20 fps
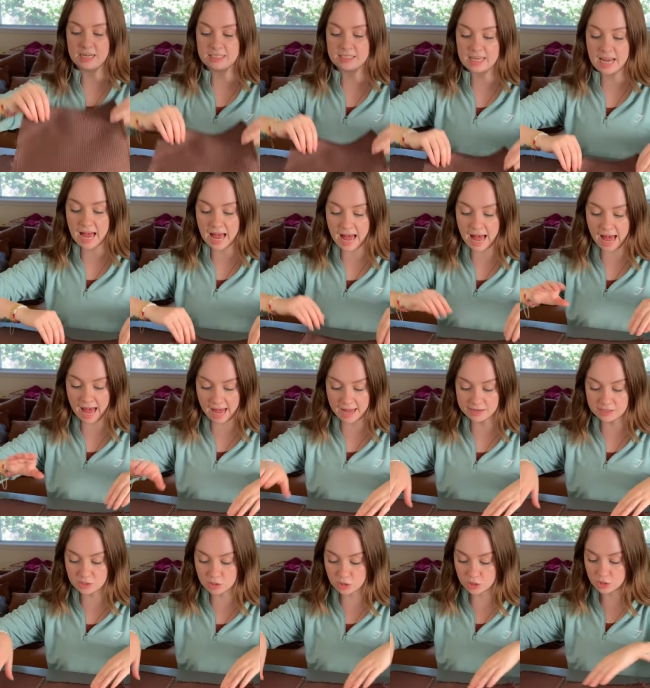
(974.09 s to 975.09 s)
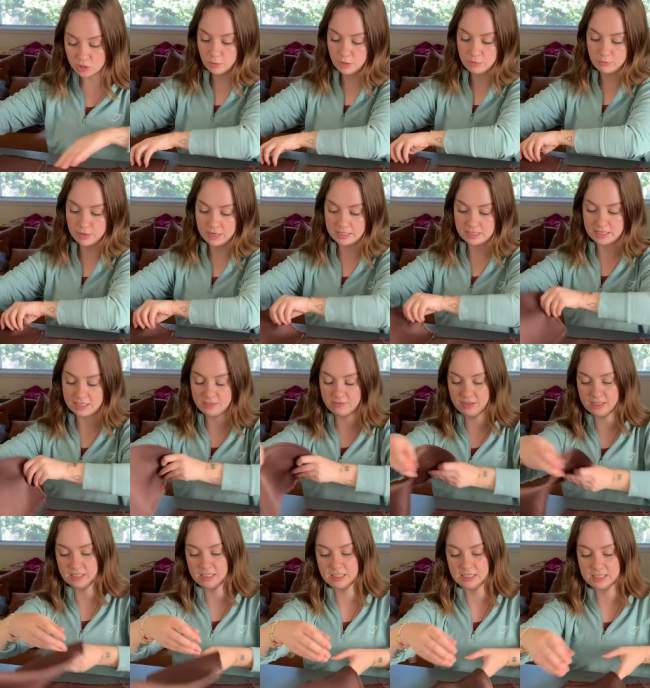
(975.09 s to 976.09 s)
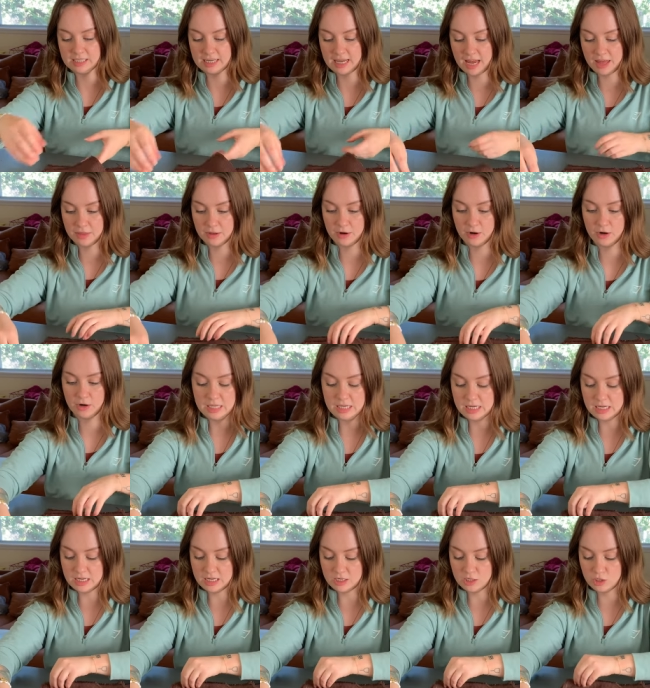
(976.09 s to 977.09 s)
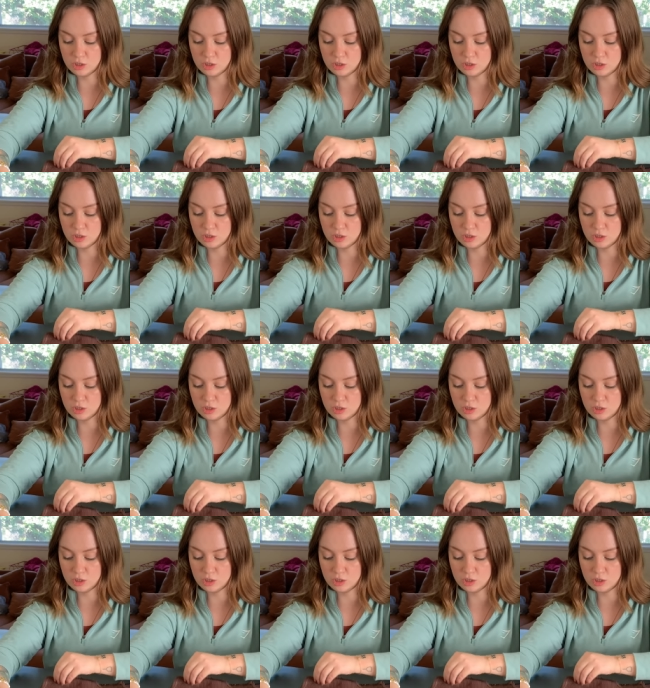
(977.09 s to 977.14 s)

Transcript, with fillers: attach with right sides facing together the